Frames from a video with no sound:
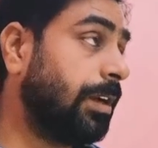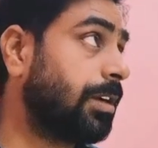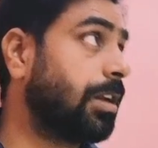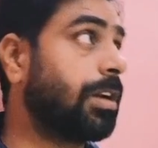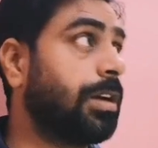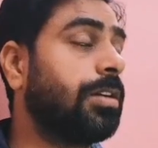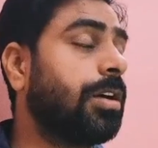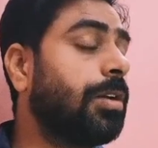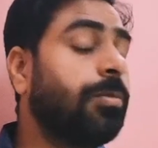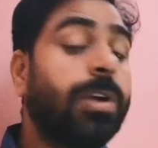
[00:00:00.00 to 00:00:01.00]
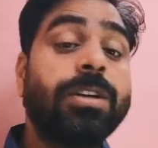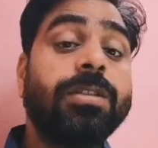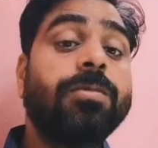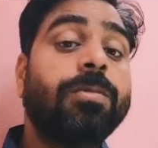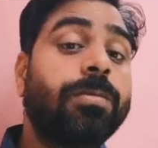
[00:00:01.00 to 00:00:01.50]
truncate, and
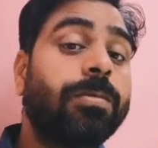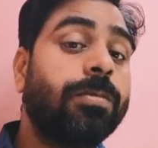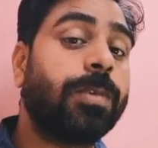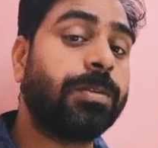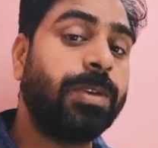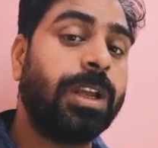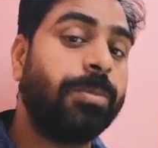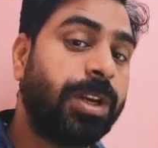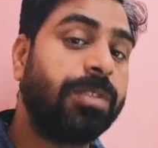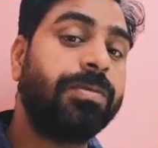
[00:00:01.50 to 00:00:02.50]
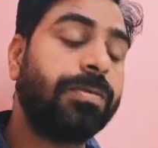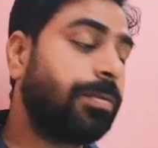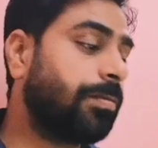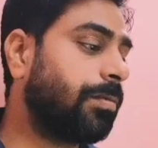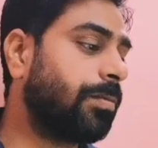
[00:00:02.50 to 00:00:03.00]
what will happen if
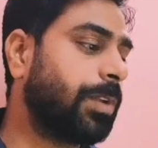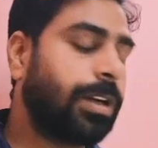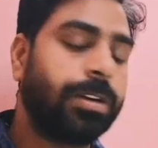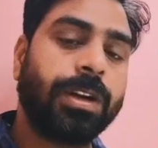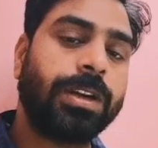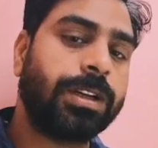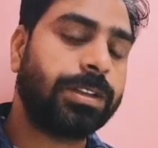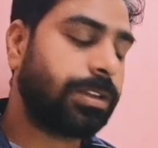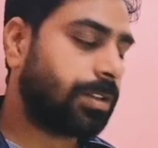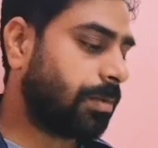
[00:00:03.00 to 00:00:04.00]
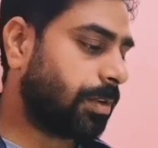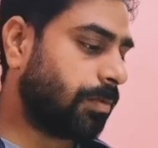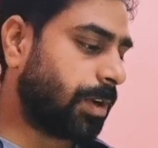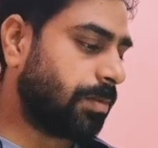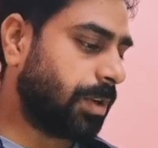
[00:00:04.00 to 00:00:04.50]
we are truncate this table,
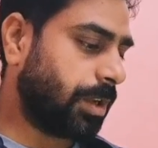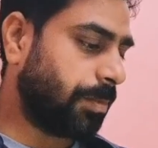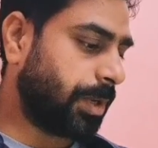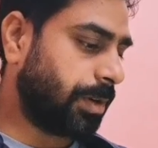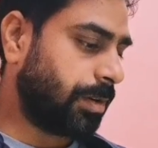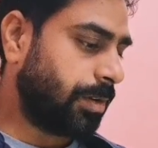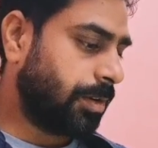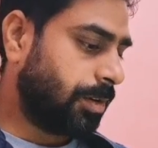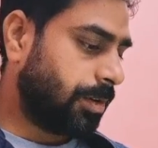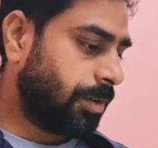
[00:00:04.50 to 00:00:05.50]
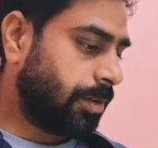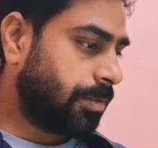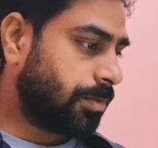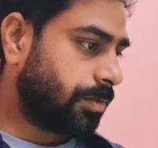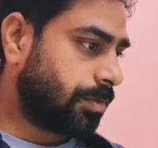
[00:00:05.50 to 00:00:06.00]
what will happen.
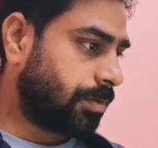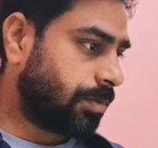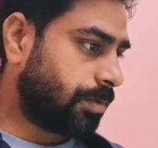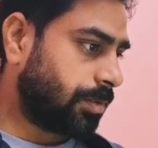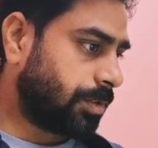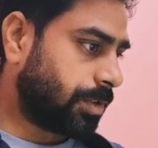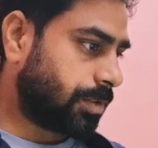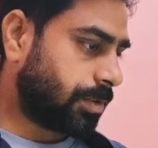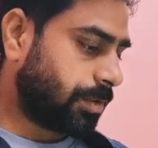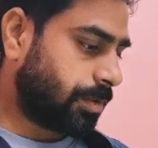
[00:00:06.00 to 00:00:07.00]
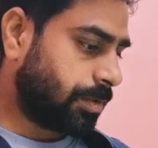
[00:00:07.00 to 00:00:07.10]
So just